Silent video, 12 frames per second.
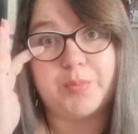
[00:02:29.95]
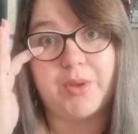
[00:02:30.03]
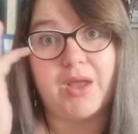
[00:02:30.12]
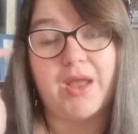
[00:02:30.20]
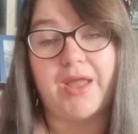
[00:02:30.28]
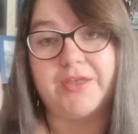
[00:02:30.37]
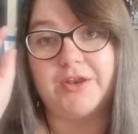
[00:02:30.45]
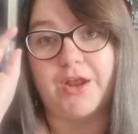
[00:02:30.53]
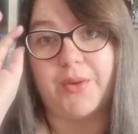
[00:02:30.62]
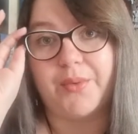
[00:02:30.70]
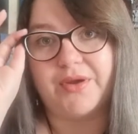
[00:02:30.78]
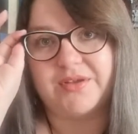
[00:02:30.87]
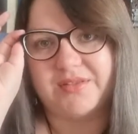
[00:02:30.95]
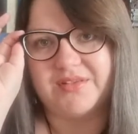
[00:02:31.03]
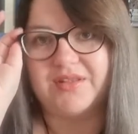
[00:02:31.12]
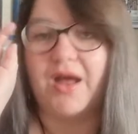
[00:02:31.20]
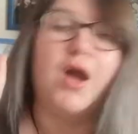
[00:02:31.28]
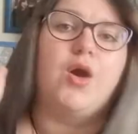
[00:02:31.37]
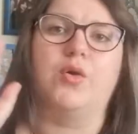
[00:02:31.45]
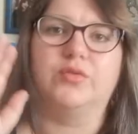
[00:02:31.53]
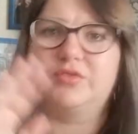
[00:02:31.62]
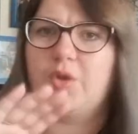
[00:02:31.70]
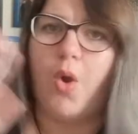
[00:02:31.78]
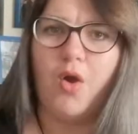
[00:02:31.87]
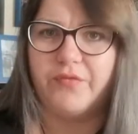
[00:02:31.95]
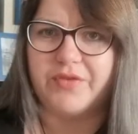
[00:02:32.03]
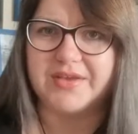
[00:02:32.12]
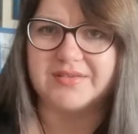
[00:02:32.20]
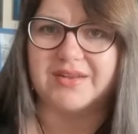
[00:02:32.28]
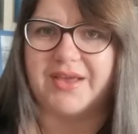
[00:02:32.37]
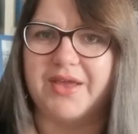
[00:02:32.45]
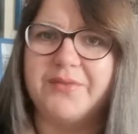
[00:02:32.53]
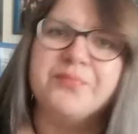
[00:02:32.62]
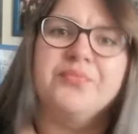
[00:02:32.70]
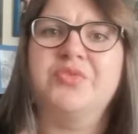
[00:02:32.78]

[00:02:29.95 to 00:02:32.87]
but, you know, because he's like, oh, so obviously